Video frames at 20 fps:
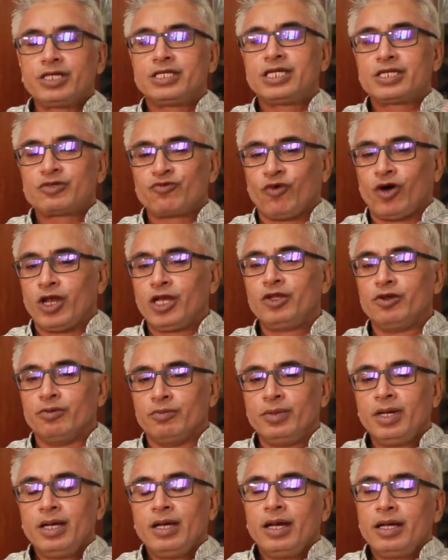if you read that
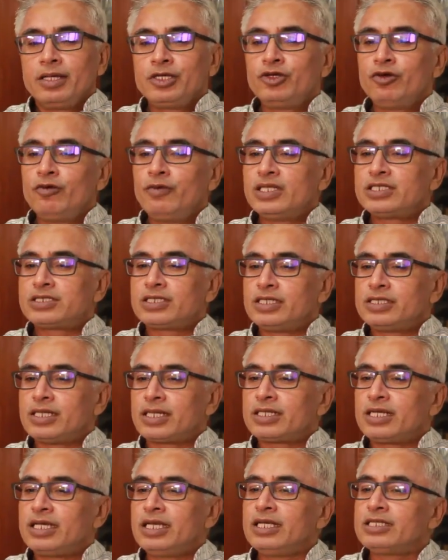volume, you
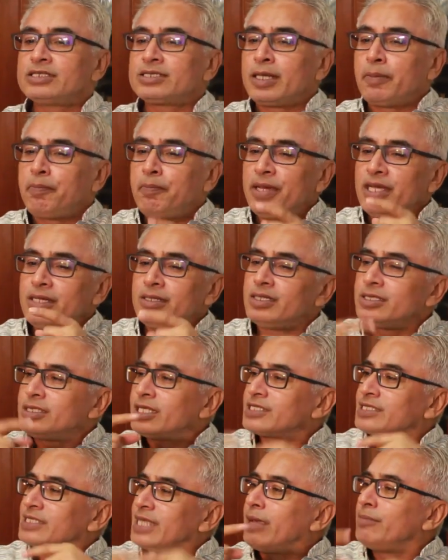will see that he is
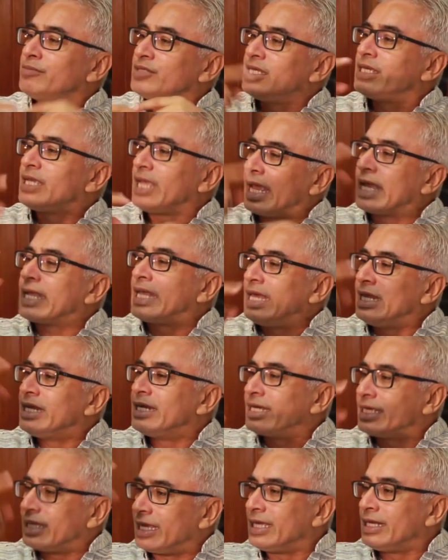repeating the same thing
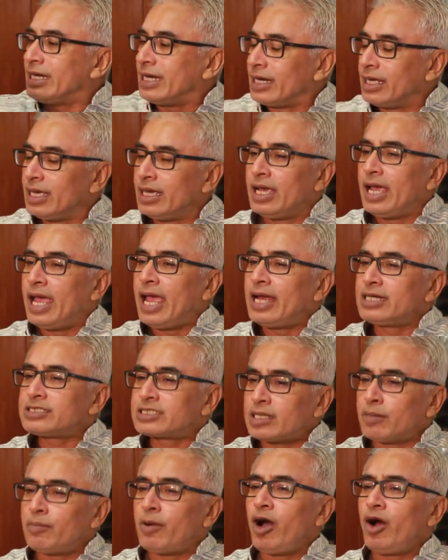again and again. And,
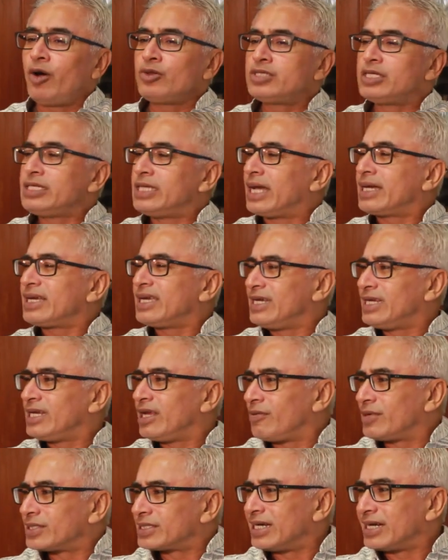and somehow the
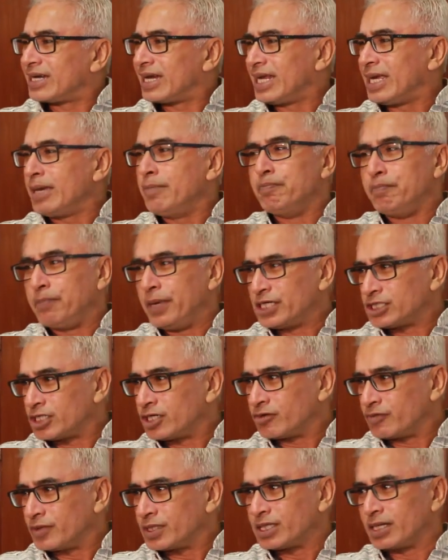young India was little
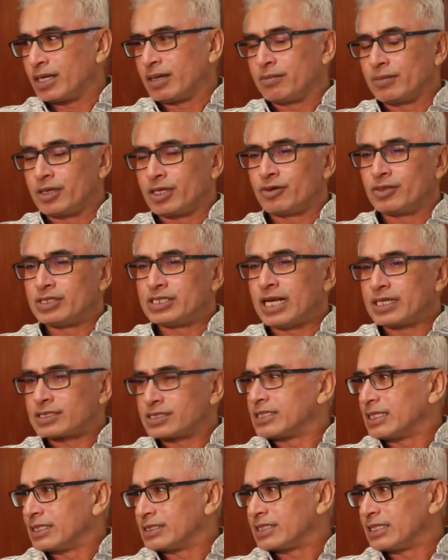impatient with him, you
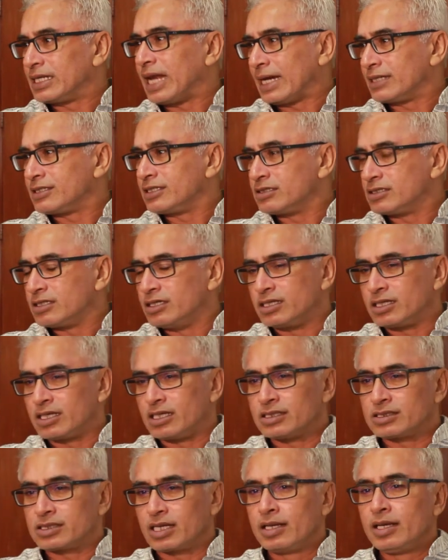know, in that sense, in
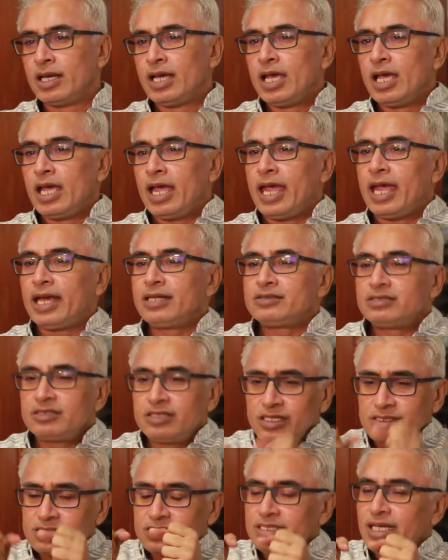1930s.
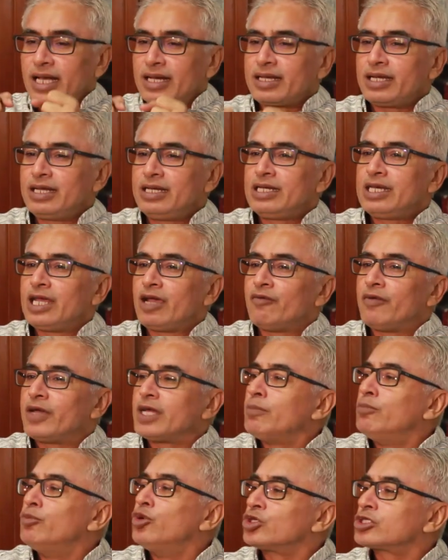And this young
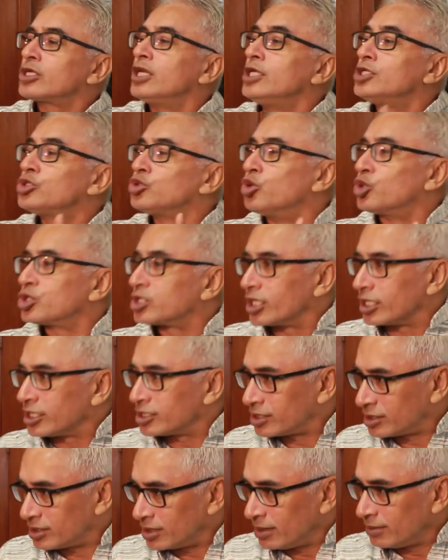India were mostly
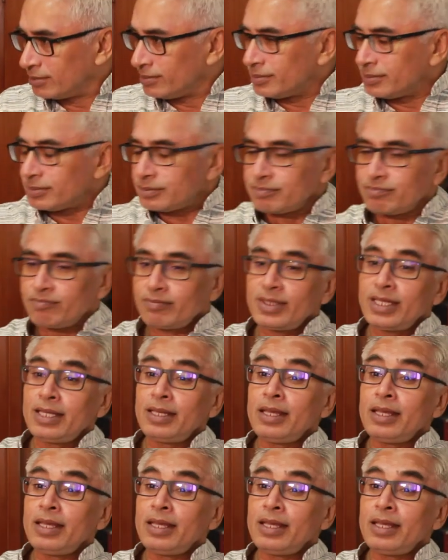socialists. Hmm.